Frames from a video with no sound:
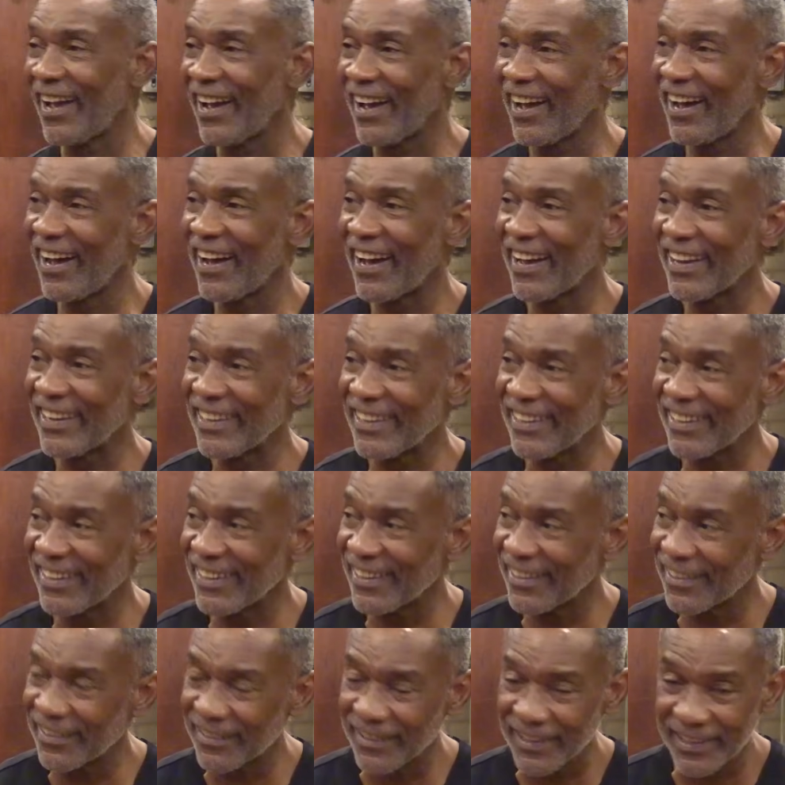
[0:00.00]
And,
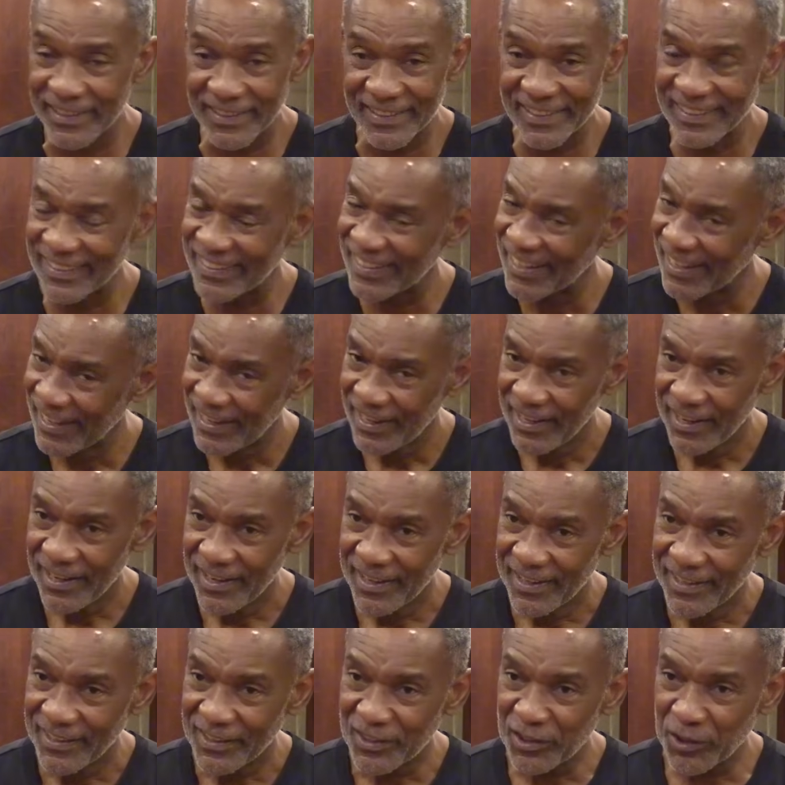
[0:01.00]

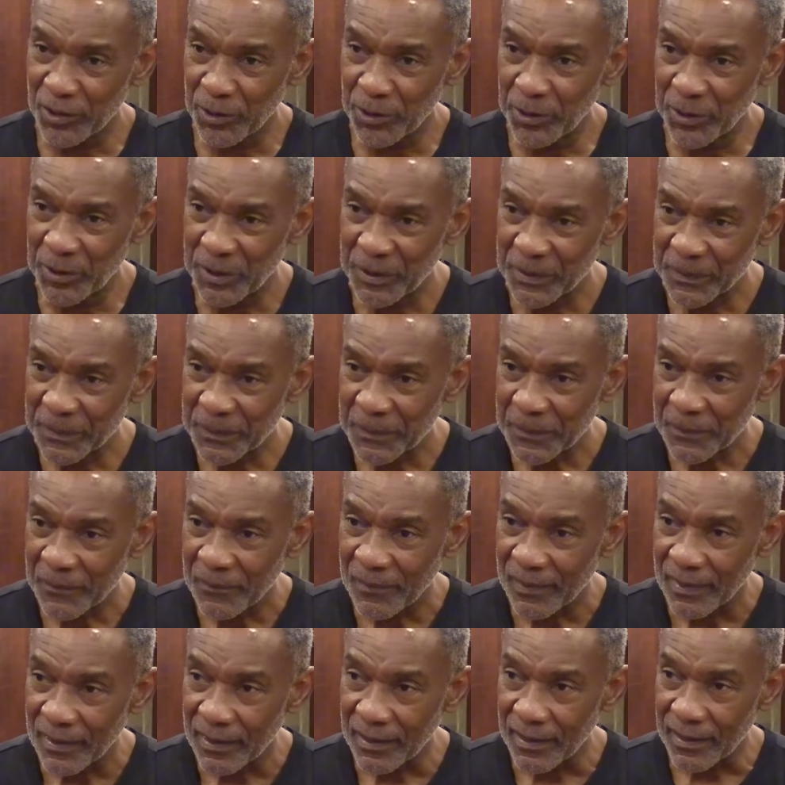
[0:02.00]
so
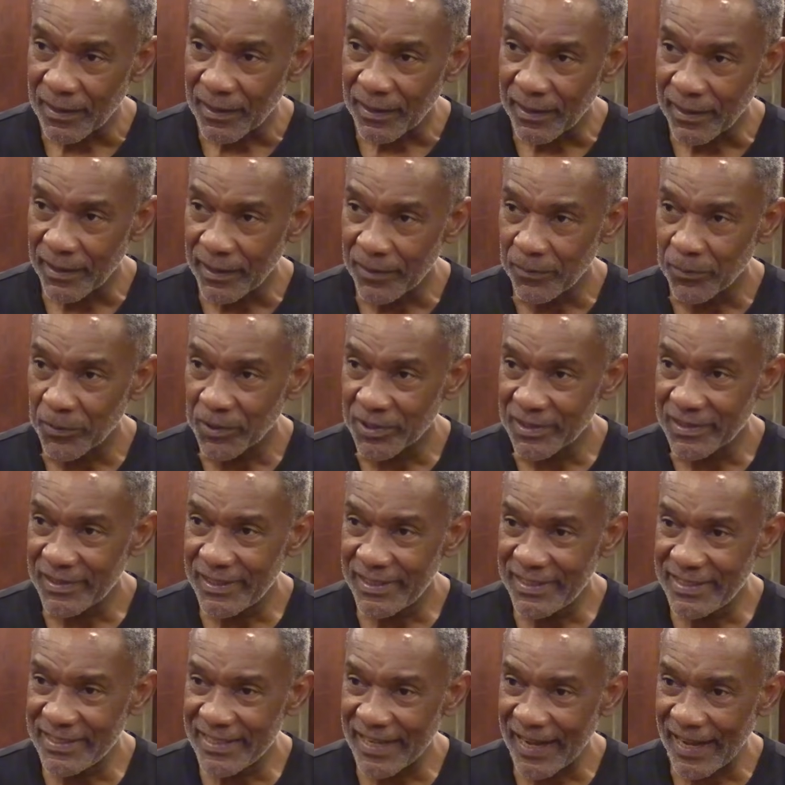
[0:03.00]
it was
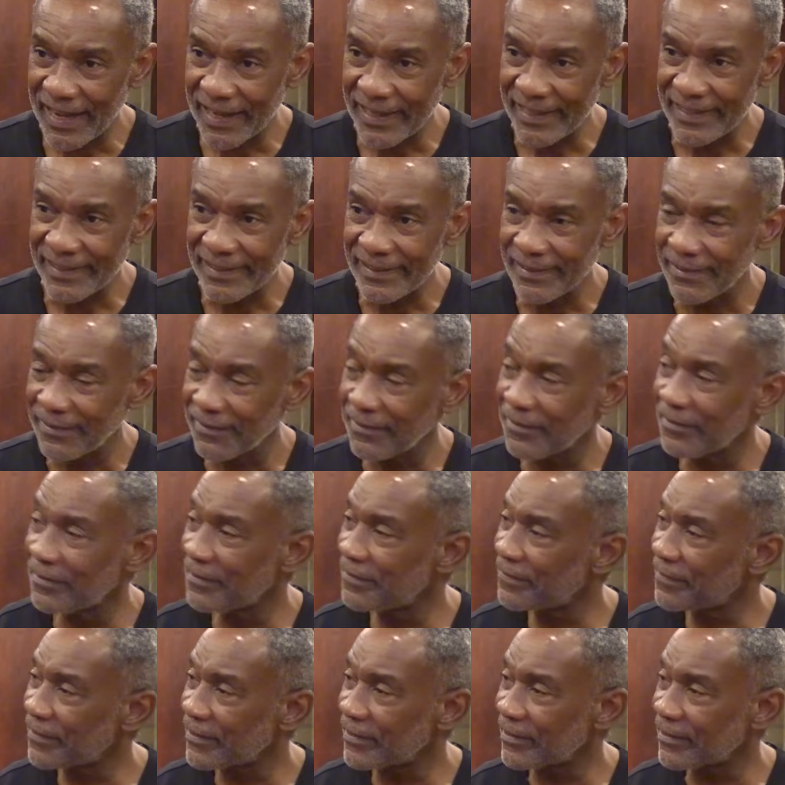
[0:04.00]
designed
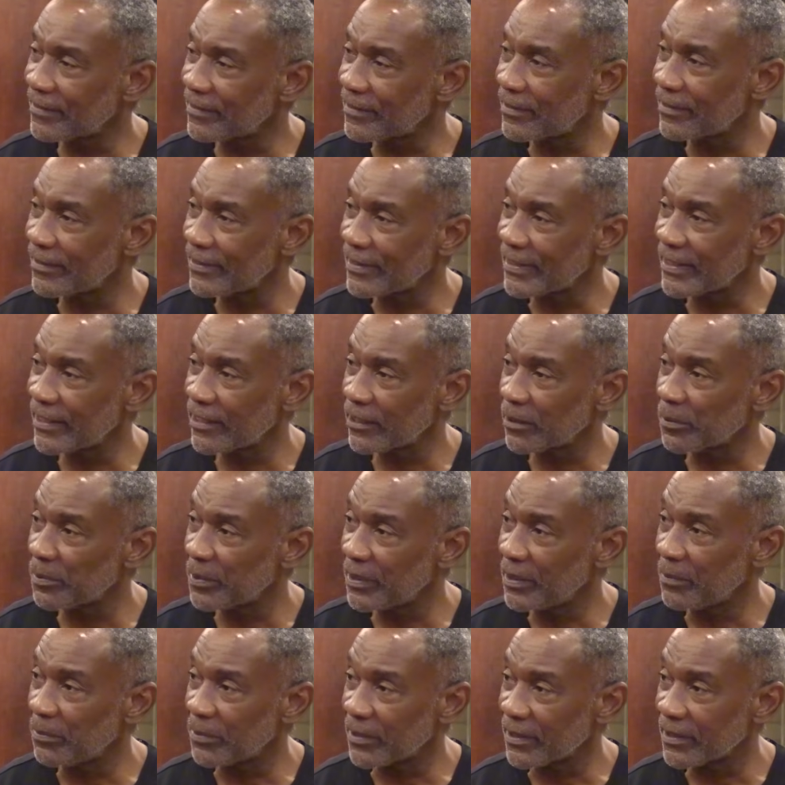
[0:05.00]
to scare
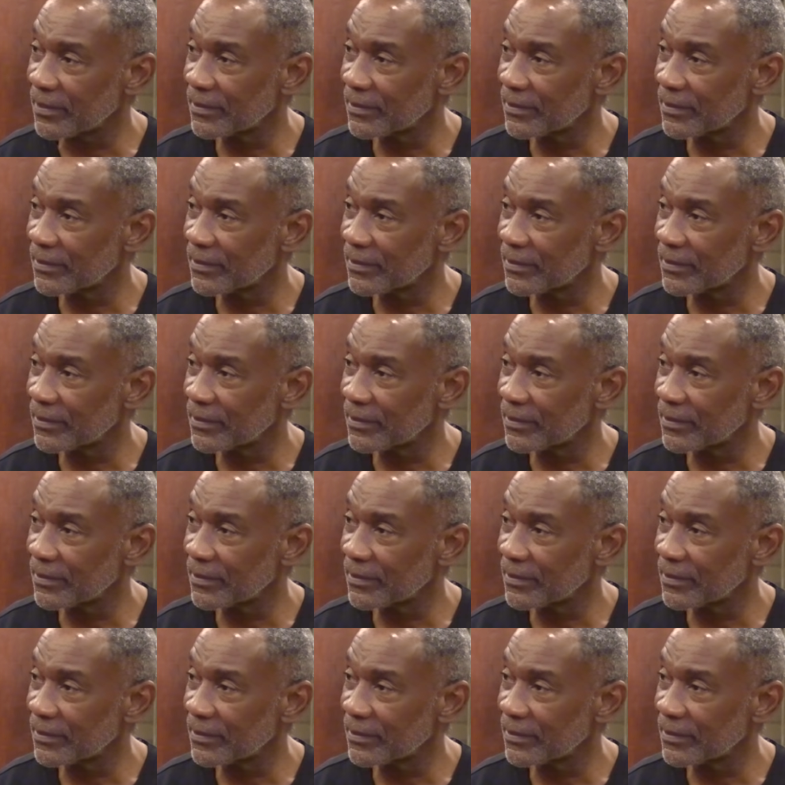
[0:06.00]
people.